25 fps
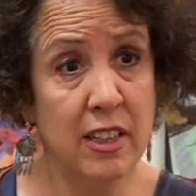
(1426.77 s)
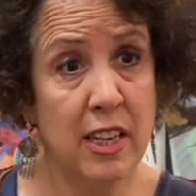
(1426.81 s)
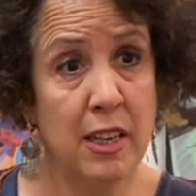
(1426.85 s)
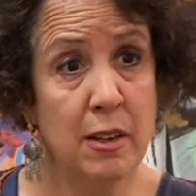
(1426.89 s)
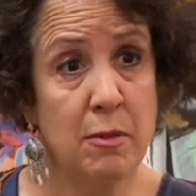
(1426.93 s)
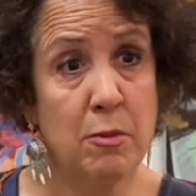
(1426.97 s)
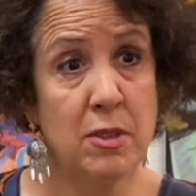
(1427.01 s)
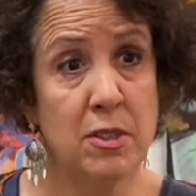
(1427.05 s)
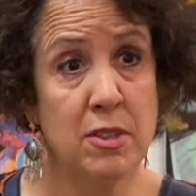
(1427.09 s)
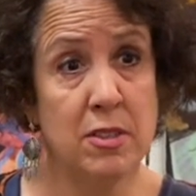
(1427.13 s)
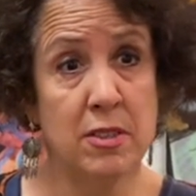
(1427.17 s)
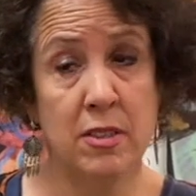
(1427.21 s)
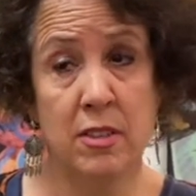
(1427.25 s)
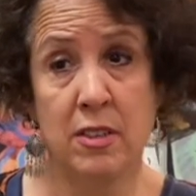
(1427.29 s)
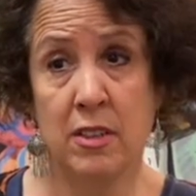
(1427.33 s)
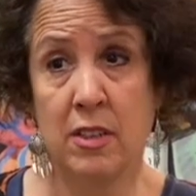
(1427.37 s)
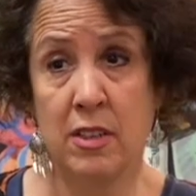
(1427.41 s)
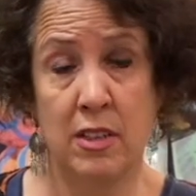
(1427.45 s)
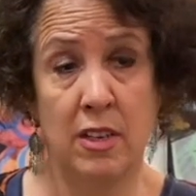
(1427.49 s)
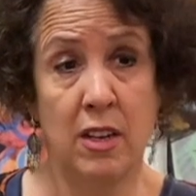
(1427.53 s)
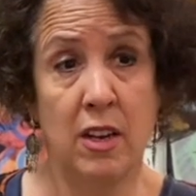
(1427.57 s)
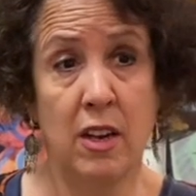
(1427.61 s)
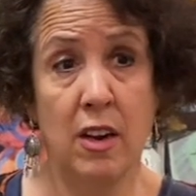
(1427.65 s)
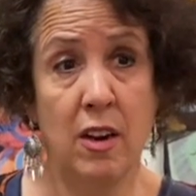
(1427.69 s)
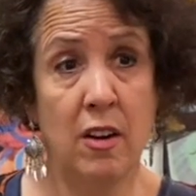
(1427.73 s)
He was
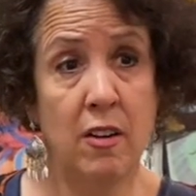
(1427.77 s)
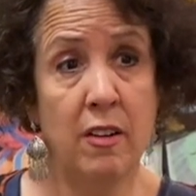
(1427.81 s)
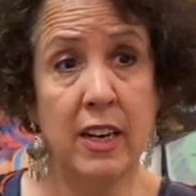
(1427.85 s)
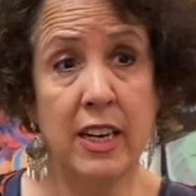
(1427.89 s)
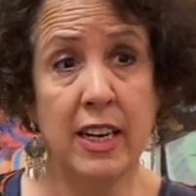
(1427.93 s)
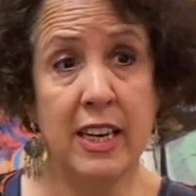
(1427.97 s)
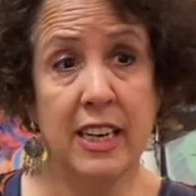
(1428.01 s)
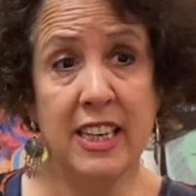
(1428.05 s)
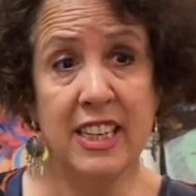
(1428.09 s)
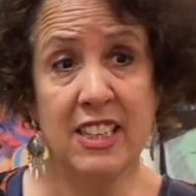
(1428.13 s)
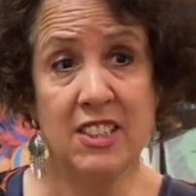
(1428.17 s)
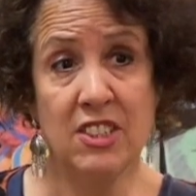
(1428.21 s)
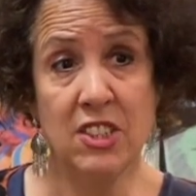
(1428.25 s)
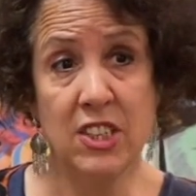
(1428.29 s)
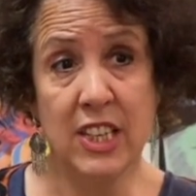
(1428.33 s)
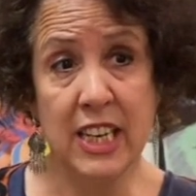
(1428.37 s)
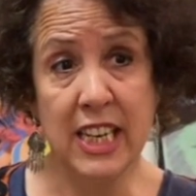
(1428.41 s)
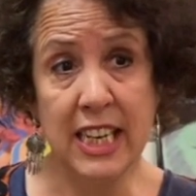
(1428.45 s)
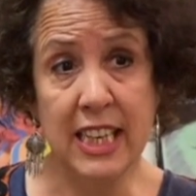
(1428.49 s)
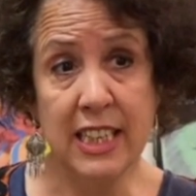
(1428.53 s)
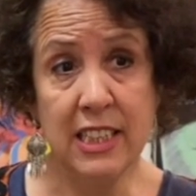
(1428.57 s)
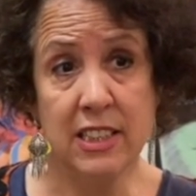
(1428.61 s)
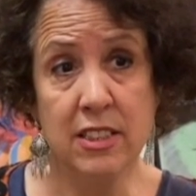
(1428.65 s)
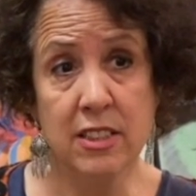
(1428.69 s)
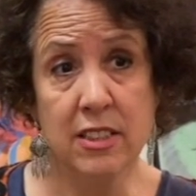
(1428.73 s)
only in his
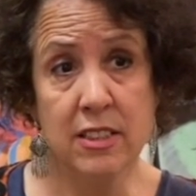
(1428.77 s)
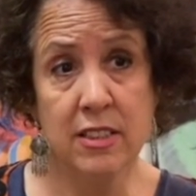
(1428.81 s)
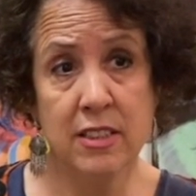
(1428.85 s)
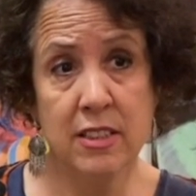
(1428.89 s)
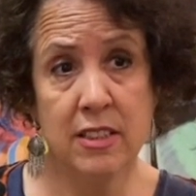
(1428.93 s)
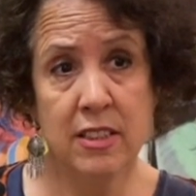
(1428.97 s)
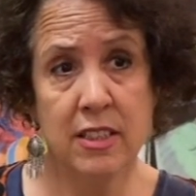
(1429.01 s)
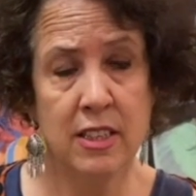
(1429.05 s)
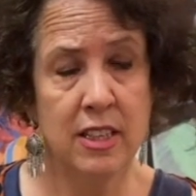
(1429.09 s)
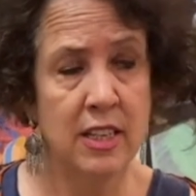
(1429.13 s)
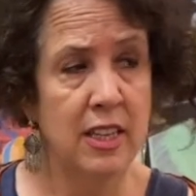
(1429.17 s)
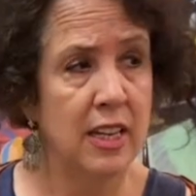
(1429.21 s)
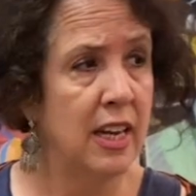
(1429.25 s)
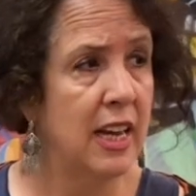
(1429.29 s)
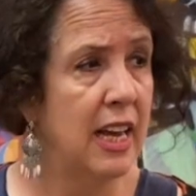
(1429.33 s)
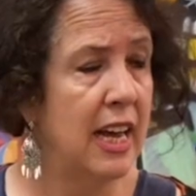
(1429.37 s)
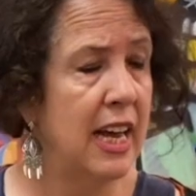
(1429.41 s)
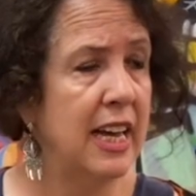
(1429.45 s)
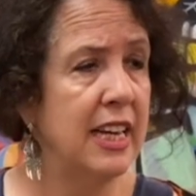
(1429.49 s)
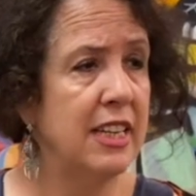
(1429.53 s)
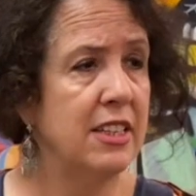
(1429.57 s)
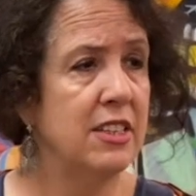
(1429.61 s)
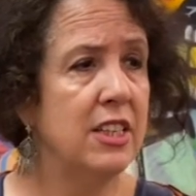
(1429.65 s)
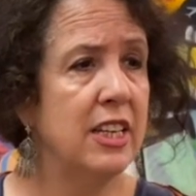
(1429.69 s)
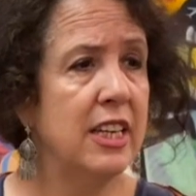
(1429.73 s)
teens
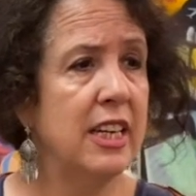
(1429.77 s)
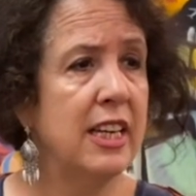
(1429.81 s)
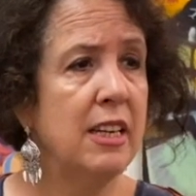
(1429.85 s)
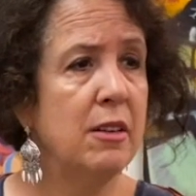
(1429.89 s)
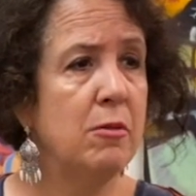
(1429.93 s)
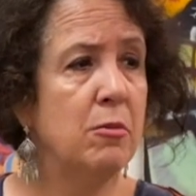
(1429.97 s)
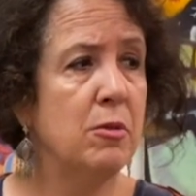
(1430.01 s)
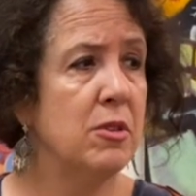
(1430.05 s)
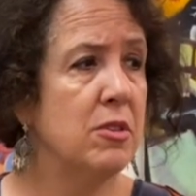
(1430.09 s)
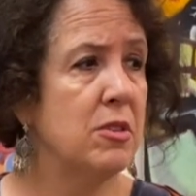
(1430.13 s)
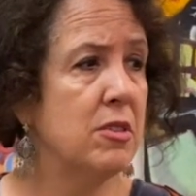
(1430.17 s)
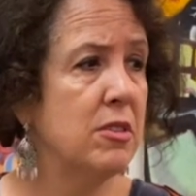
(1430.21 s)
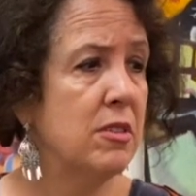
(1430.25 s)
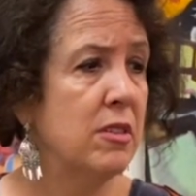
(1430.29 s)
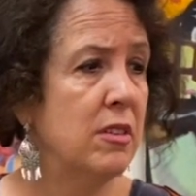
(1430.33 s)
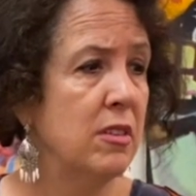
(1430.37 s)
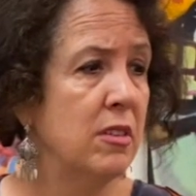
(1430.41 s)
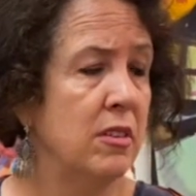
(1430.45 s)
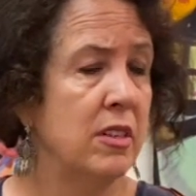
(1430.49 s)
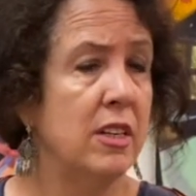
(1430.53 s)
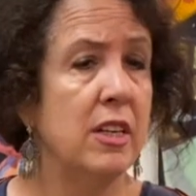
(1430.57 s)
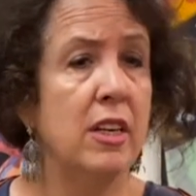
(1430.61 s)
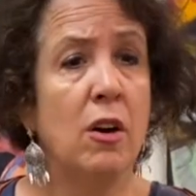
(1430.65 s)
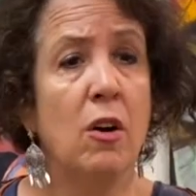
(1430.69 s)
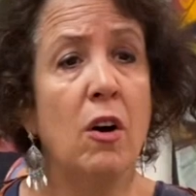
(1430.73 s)
and he was,
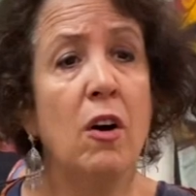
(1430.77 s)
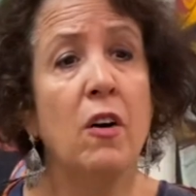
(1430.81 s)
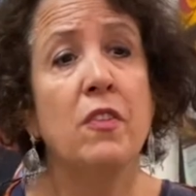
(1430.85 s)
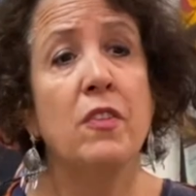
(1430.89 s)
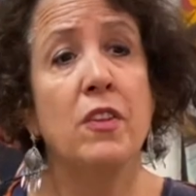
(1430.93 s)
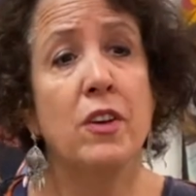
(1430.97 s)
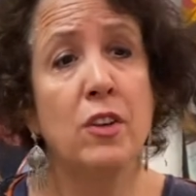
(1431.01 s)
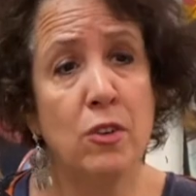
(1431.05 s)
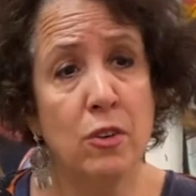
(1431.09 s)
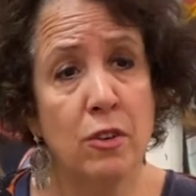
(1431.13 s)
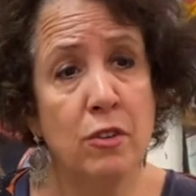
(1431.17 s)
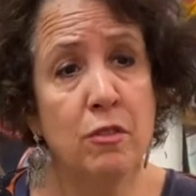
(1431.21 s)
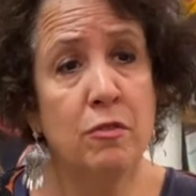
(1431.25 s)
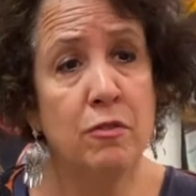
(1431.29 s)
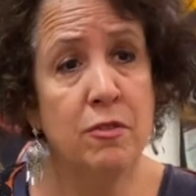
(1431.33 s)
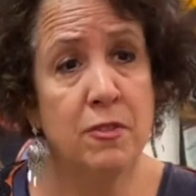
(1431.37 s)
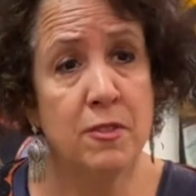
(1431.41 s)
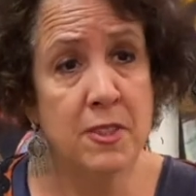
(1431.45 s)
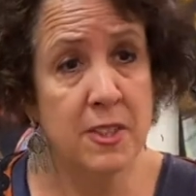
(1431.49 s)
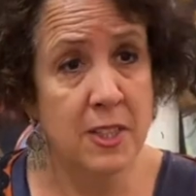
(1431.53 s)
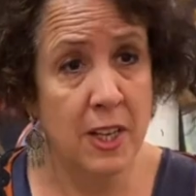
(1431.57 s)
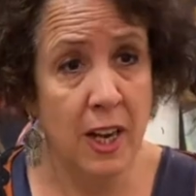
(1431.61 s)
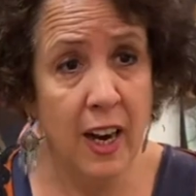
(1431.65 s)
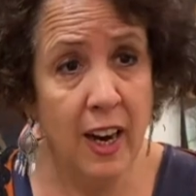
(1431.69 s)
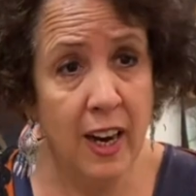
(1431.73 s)
you know, on the good
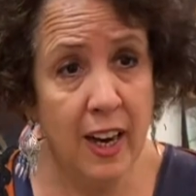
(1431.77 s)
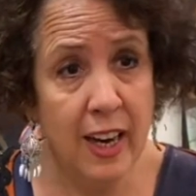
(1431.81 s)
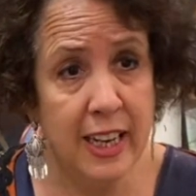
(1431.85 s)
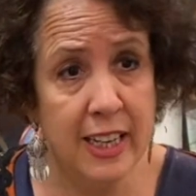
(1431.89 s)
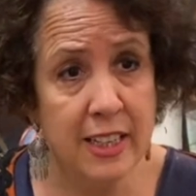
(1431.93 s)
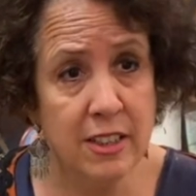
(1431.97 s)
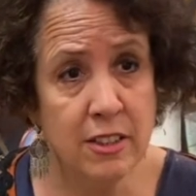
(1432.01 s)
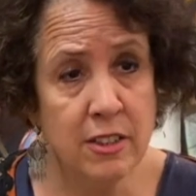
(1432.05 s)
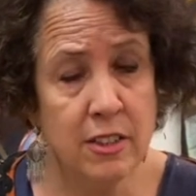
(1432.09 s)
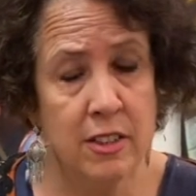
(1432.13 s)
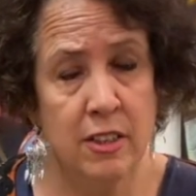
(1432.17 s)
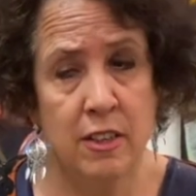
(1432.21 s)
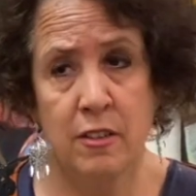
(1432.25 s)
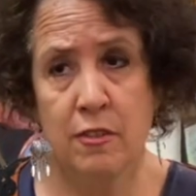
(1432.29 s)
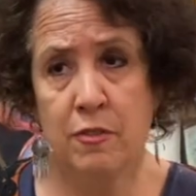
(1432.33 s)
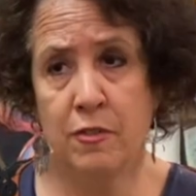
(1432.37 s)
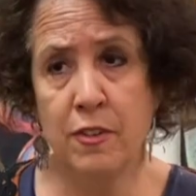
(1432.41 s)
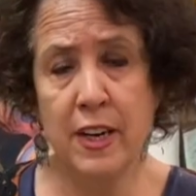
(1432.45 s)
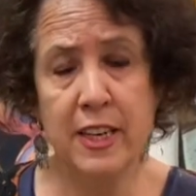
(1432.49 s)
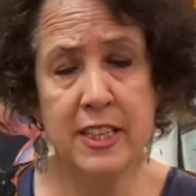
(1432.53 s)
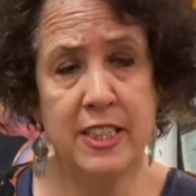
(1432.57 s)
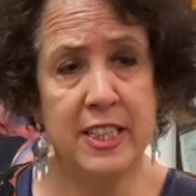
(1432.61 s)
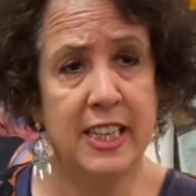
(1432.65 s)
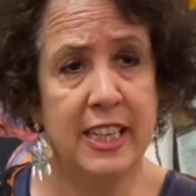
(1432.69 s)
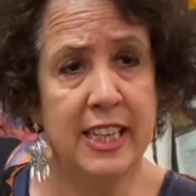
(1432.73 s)
side,
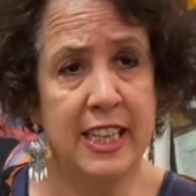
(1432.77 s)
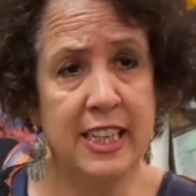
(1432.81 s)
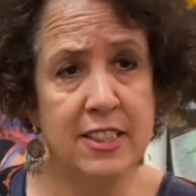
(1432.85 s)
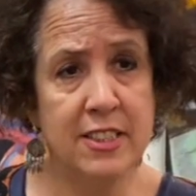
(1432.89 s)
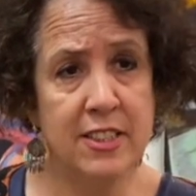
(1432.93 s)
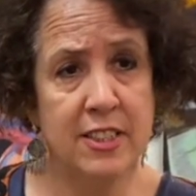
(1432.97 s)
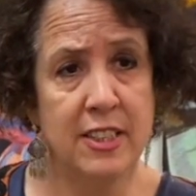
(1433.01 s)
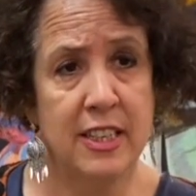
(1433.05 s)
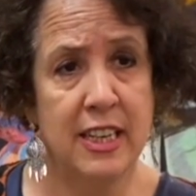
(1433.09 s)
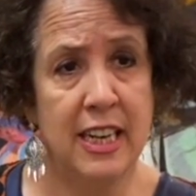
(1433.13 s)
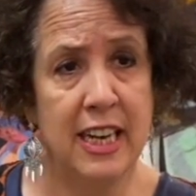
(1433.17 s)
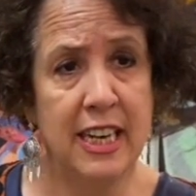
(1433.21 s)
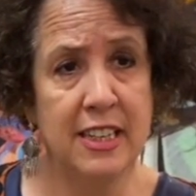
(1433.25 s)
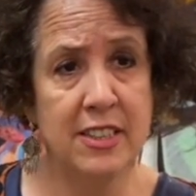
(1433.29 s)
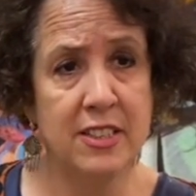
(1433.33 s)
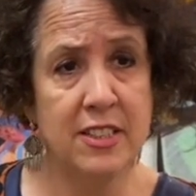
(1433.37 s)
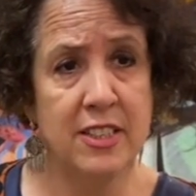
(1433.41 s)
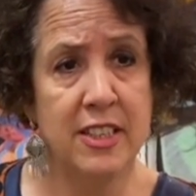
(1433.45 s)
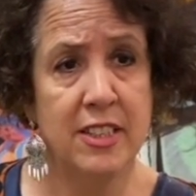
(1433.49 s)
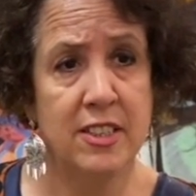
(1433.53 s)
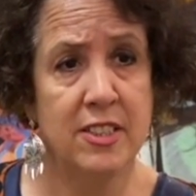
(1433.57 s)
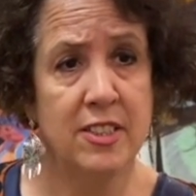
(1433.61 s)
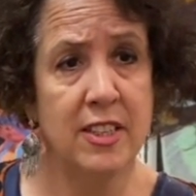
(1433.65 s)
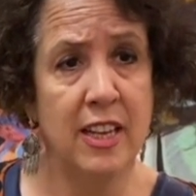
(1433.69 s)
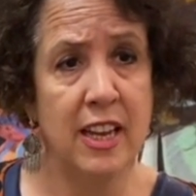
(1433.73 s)
fighting against the
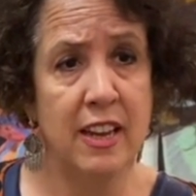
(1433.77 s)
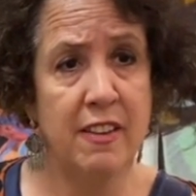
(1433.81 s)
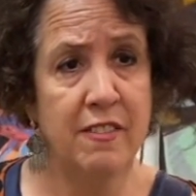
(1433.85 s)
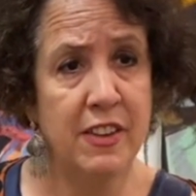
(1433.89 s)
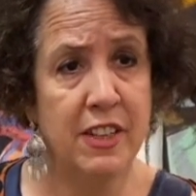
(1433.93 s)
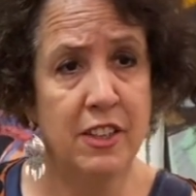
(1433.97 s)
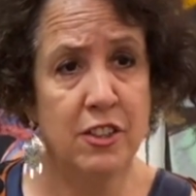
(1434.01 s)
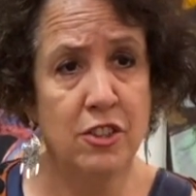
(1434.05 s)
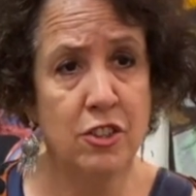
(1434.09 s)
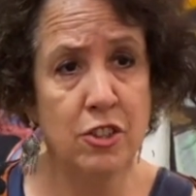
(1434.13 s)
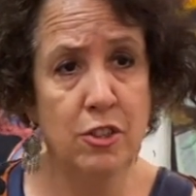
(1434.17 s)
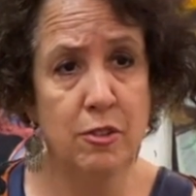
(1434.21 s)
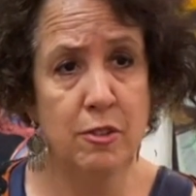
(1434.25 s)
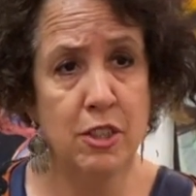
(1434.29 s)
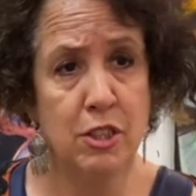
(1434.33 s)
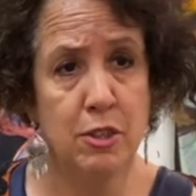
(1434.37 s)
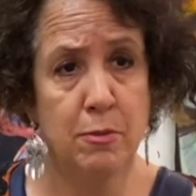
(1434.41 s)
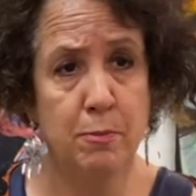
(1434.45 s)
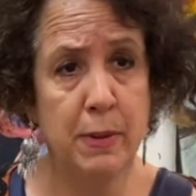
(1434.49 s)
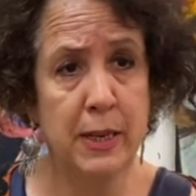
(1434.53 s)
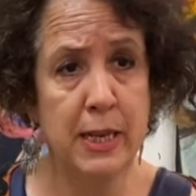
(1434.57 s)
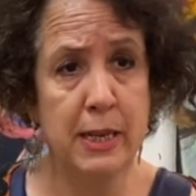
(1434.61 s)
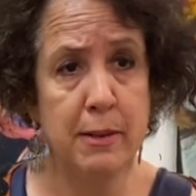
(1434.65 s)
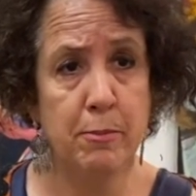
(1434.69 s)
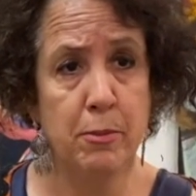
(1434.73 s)
Nazis, saving Jewish
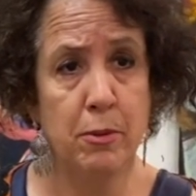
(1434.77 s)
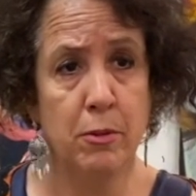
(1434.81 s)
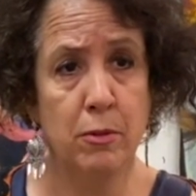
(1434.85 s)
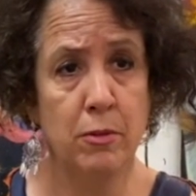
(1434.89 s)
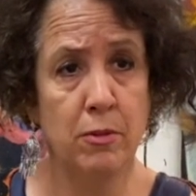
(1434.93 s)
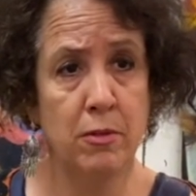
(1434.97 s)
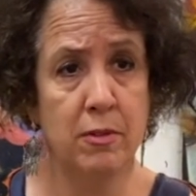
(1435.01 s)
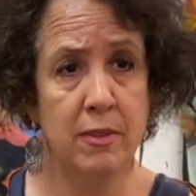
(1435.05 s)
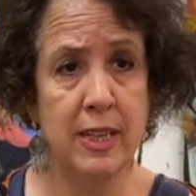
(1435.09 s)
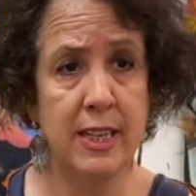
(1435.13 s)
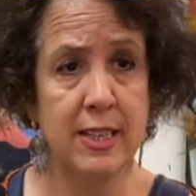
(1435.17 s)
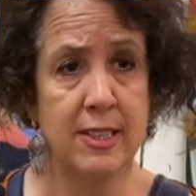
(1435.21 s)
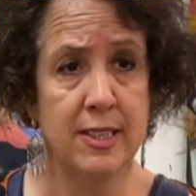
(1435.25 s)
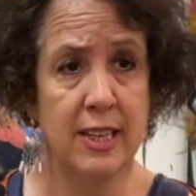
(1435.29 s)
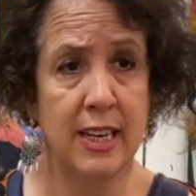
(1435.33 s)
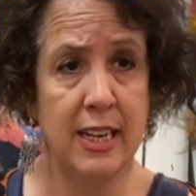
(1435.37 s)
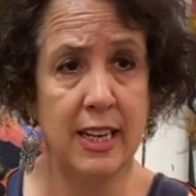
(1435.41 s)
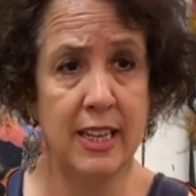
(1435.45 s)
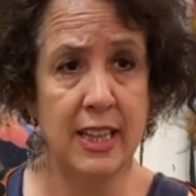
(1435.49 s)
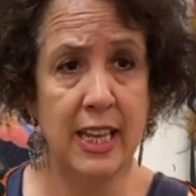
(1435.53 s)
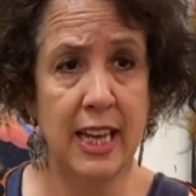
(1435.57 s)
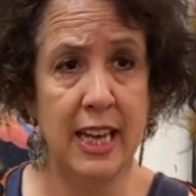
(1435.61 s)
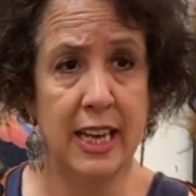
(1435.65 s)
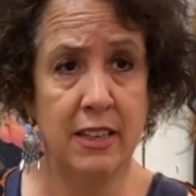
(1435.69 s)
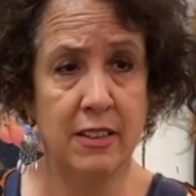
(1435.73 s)
people, things
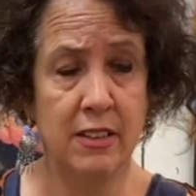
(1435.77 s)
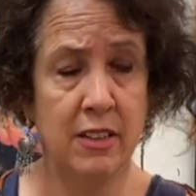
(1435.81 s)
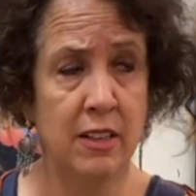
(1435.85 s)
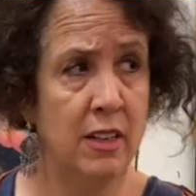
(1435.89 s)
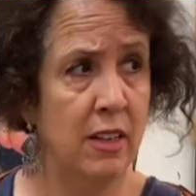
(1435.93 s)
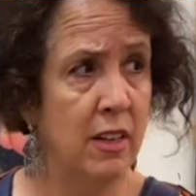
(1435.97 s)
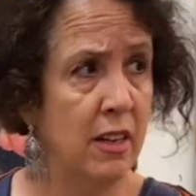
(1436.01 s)
like that.